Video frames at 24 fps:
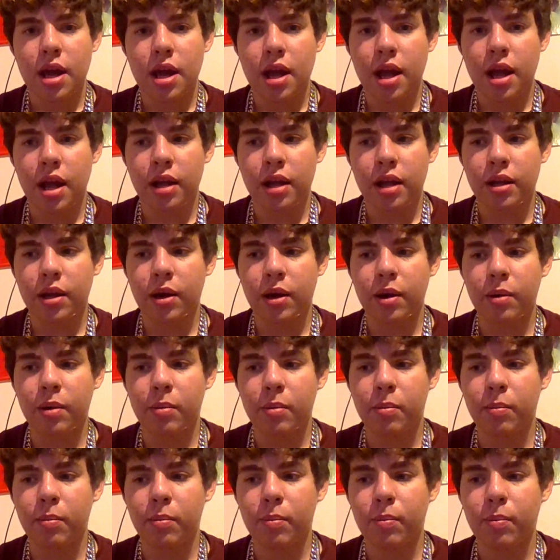and
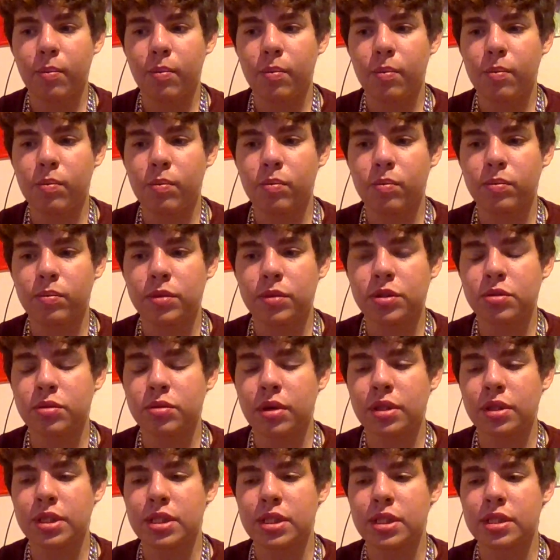this was when
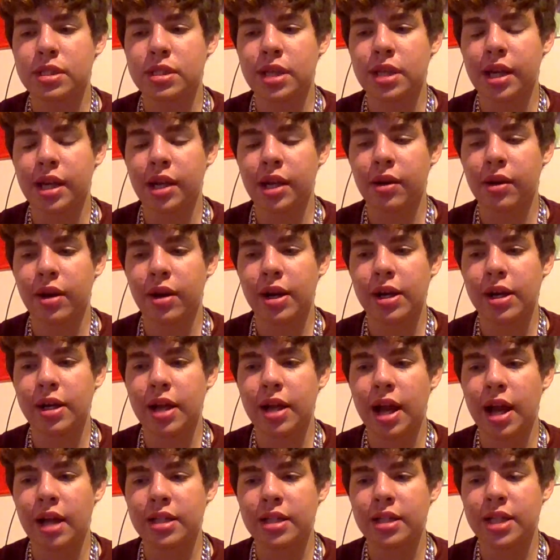I was in second grade
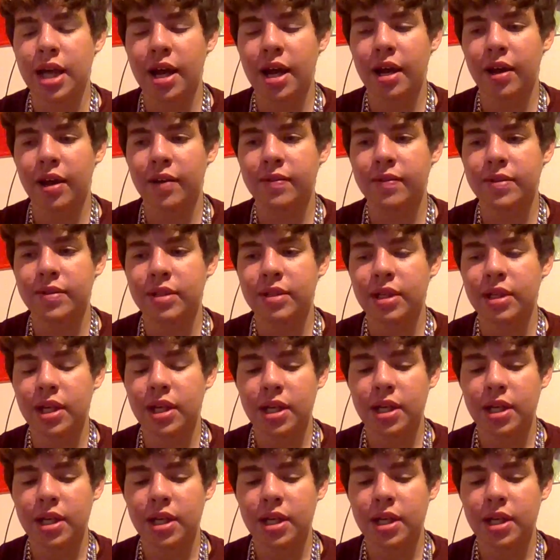at Taft.